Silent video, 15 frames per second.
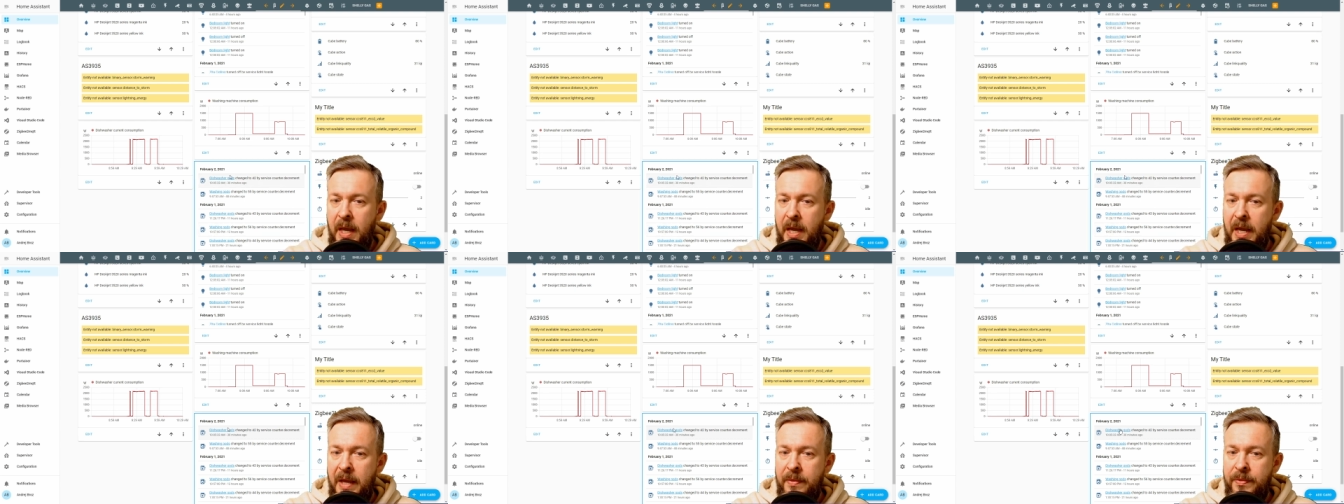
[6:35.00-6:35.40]

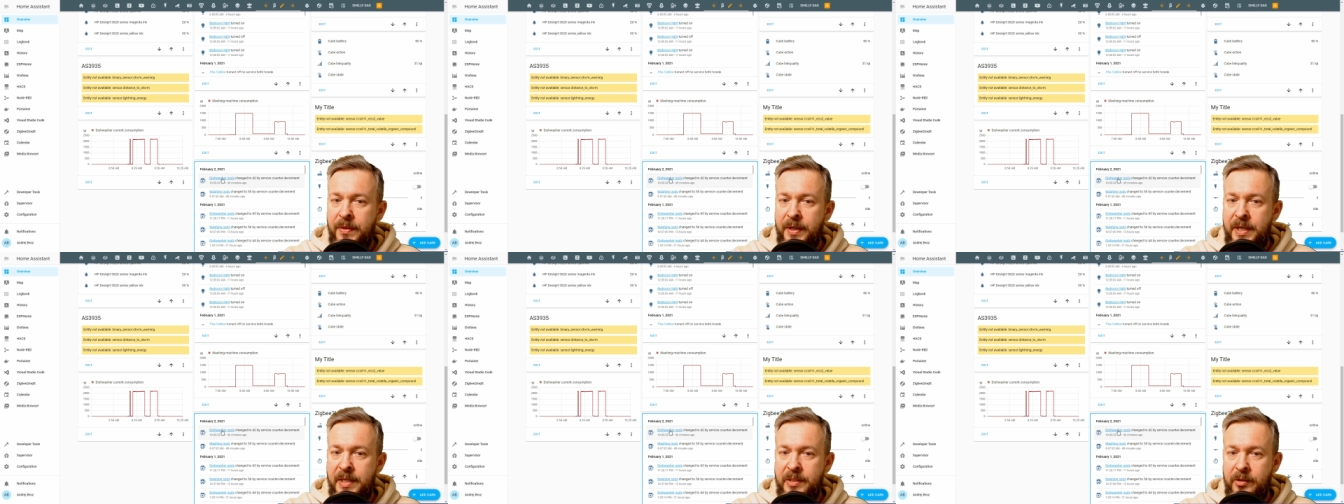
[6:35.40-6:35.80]
and
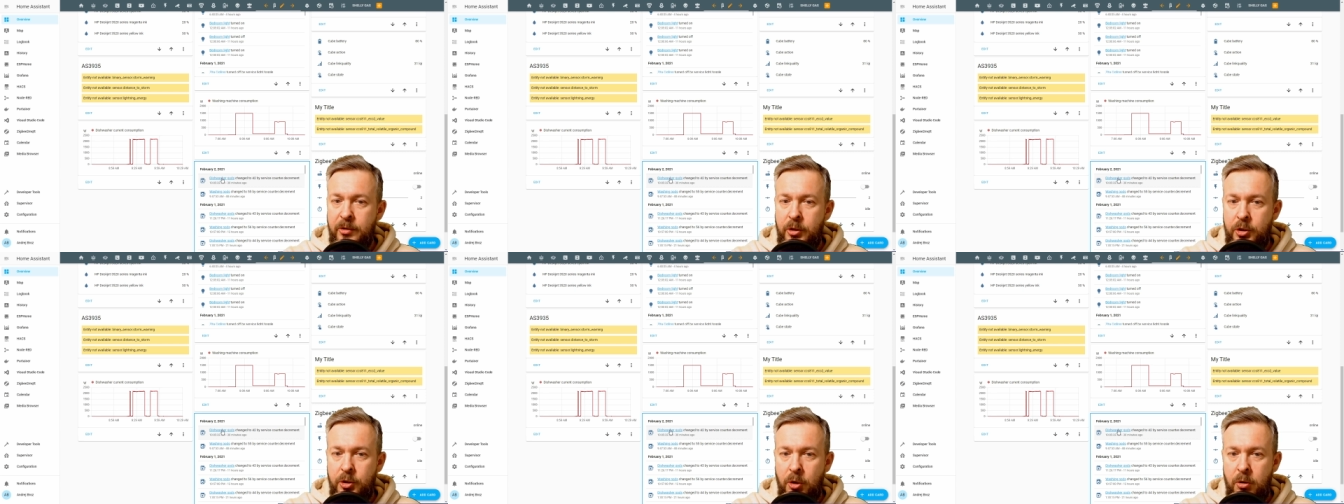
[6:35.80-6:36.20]
the
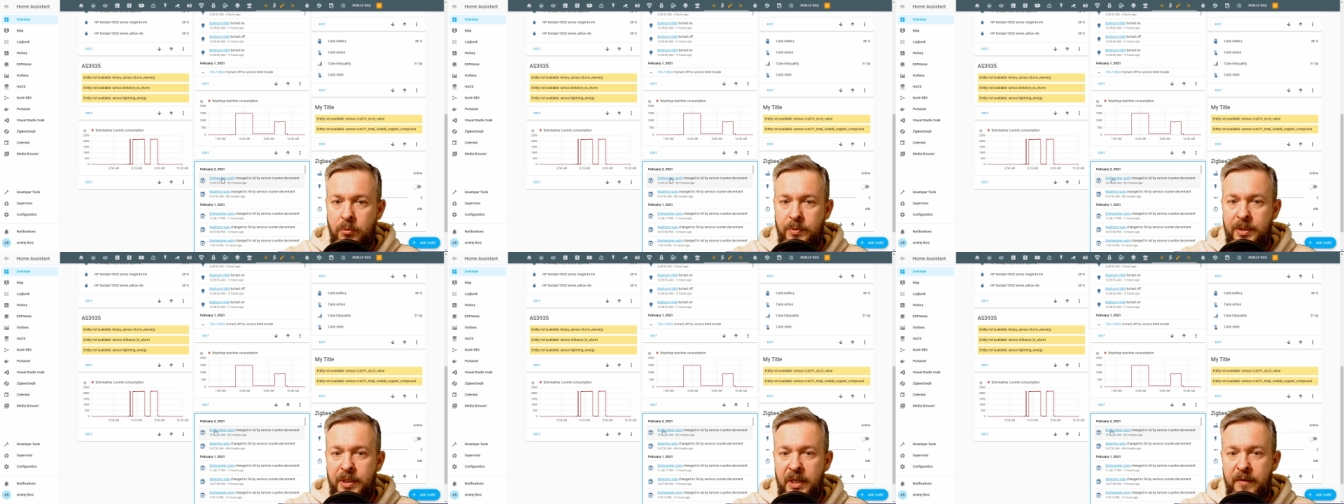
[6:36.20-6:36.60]
history
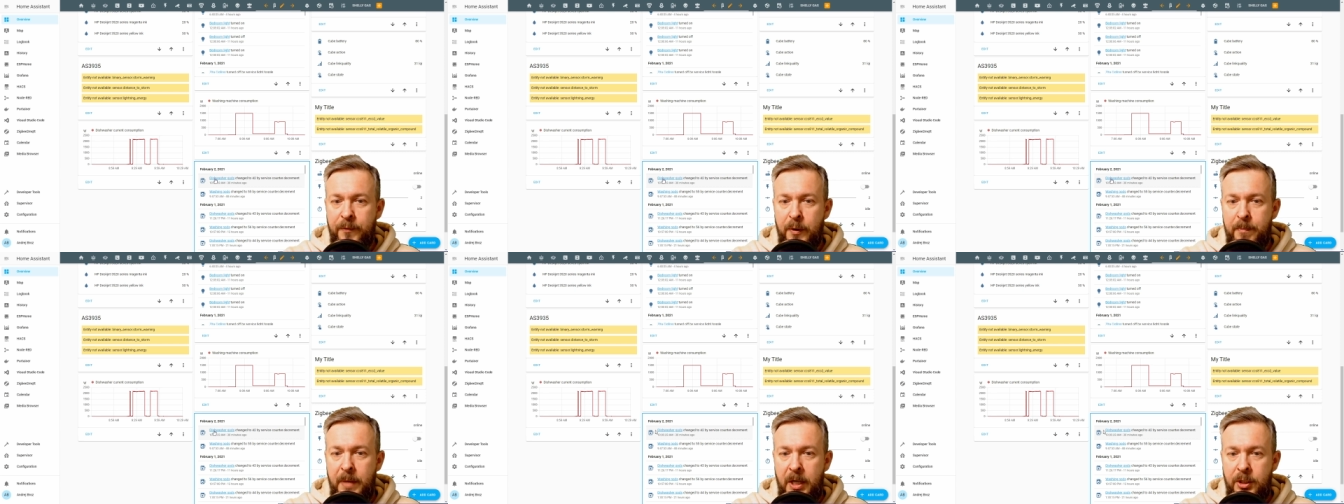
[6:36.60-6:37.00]
shows the
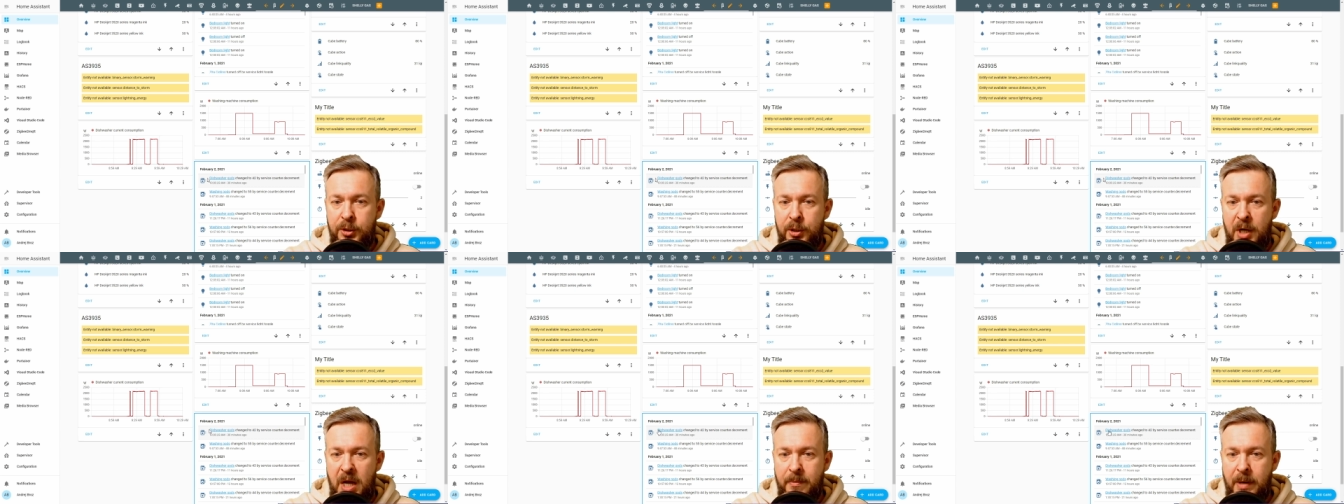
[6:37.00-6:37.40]

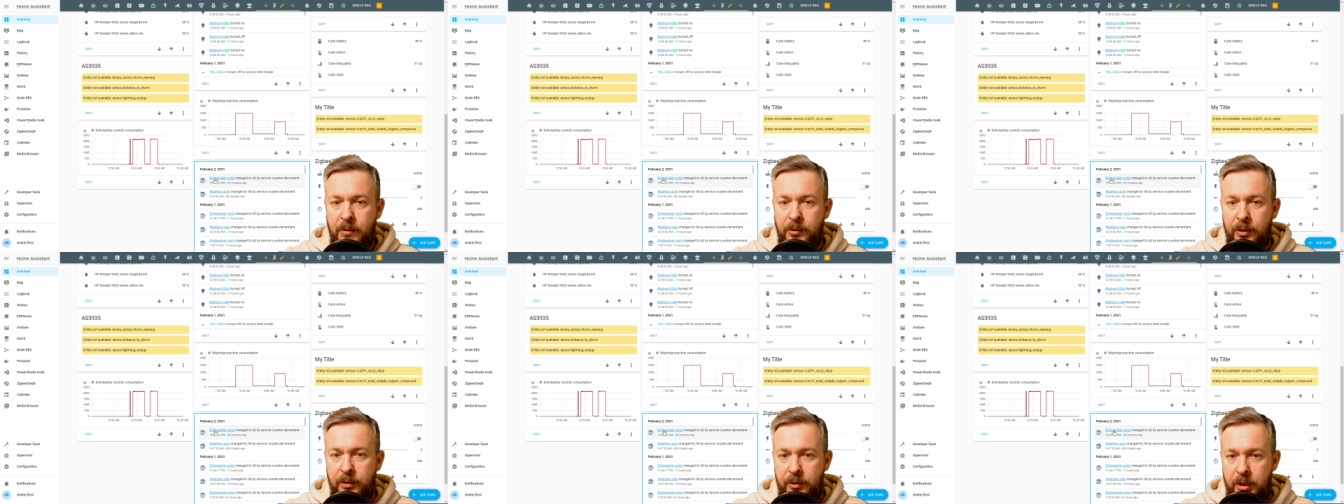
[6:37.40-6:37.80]
information
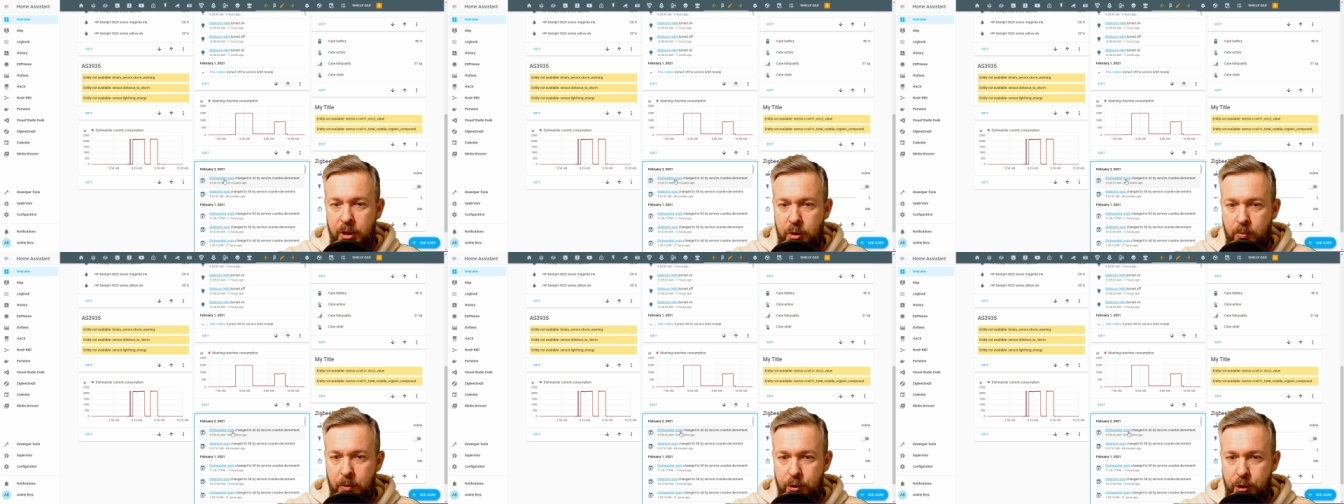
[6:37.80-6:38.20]
about the
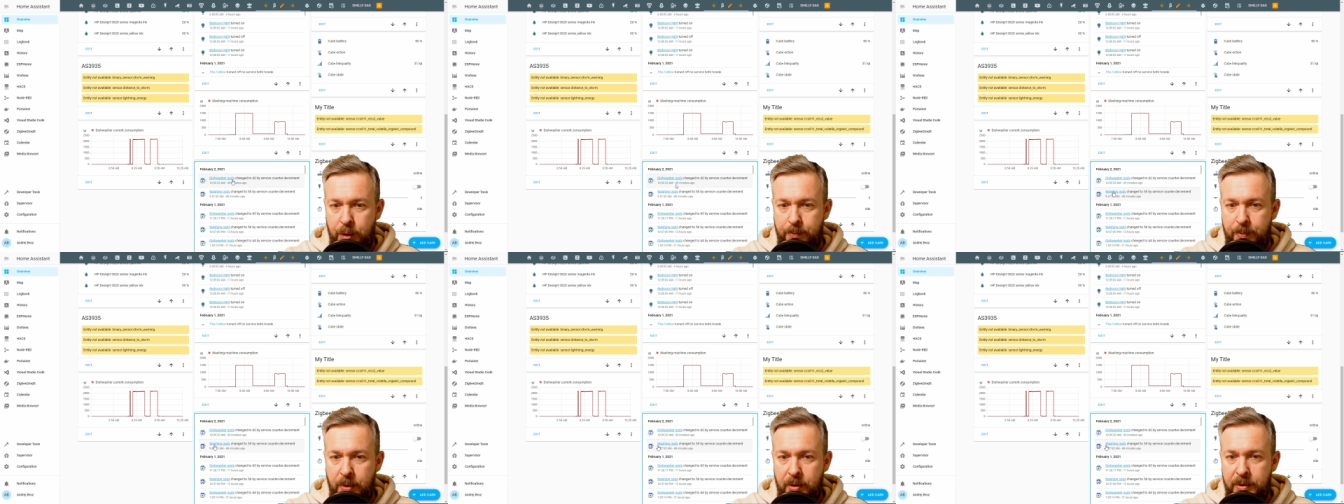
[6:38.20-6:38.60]
dishwasher
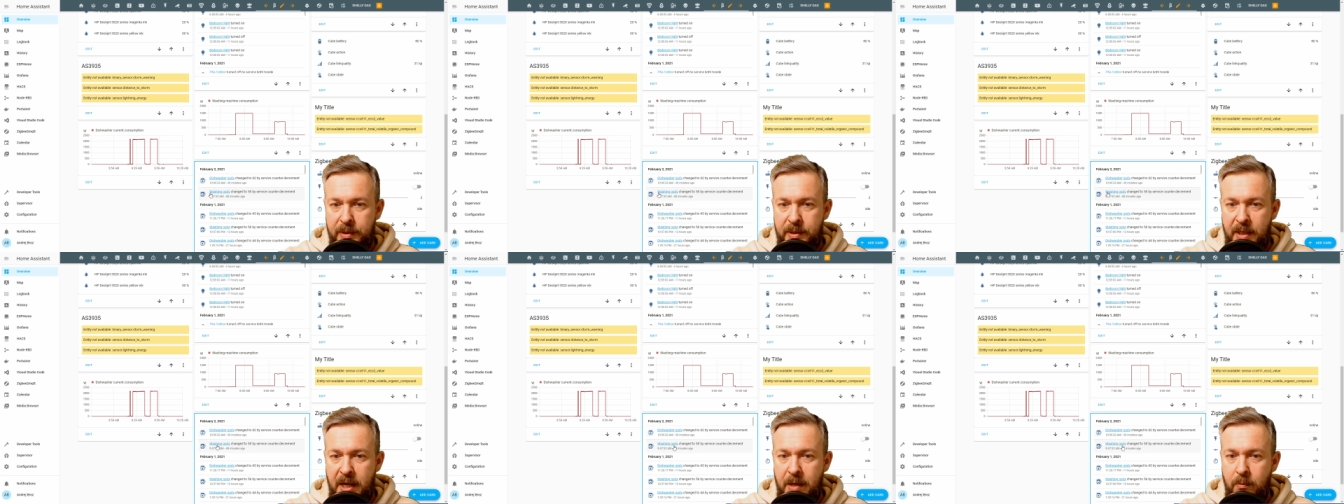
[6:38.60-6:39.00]

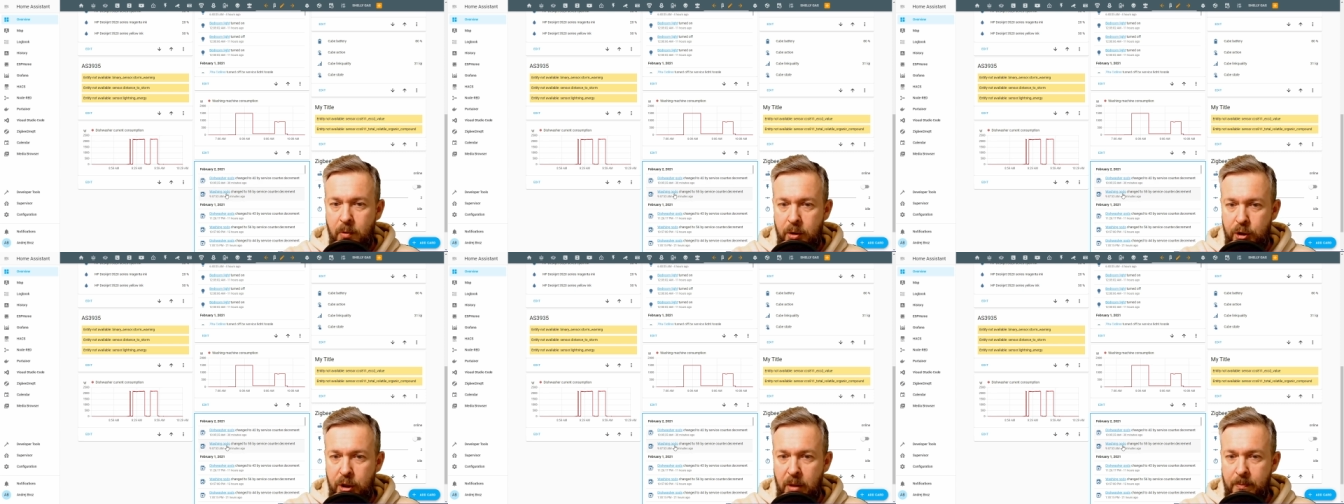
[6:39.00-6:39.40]
pods and
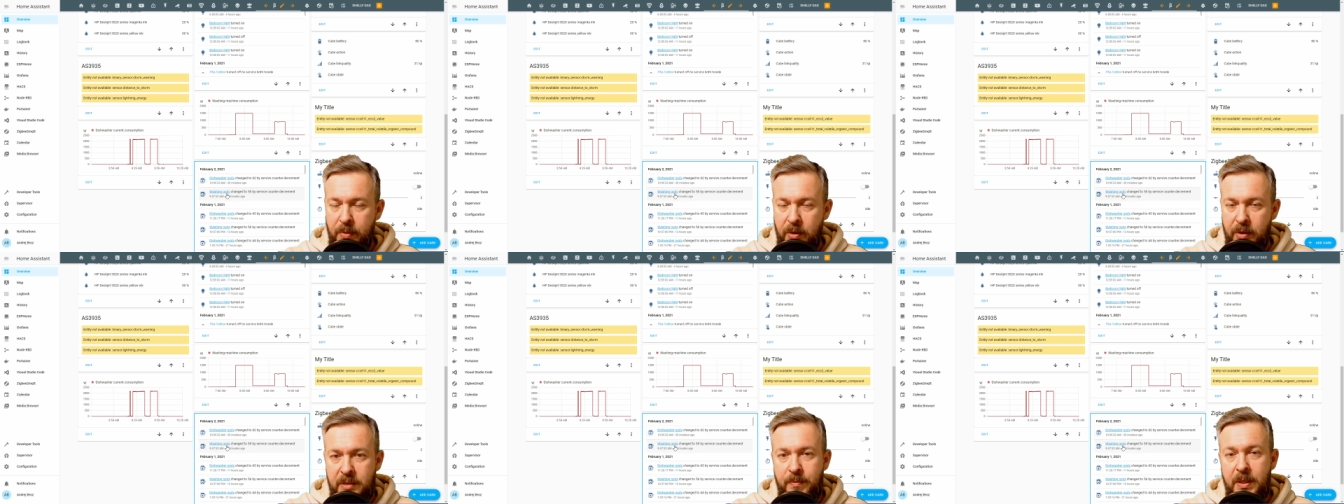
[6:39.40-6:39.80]
washing
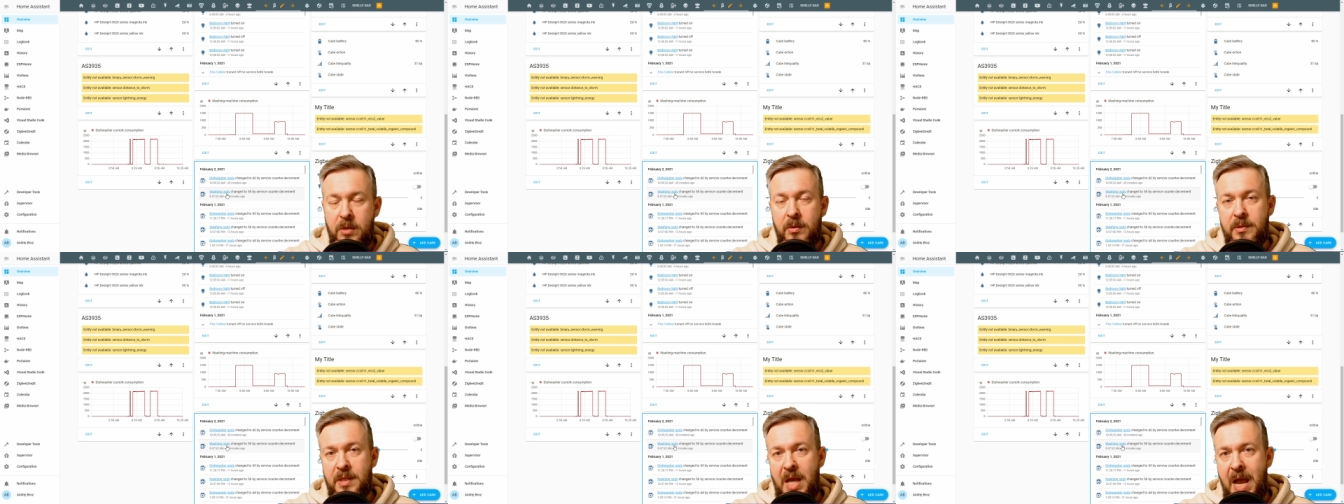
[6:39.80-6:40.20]
pods
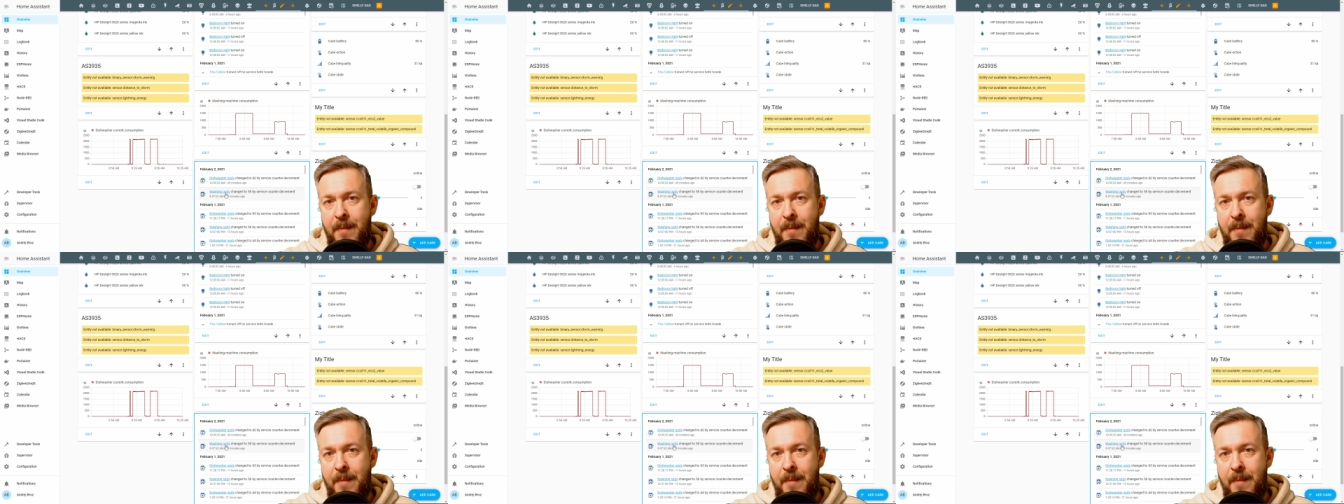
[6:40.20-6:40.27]
because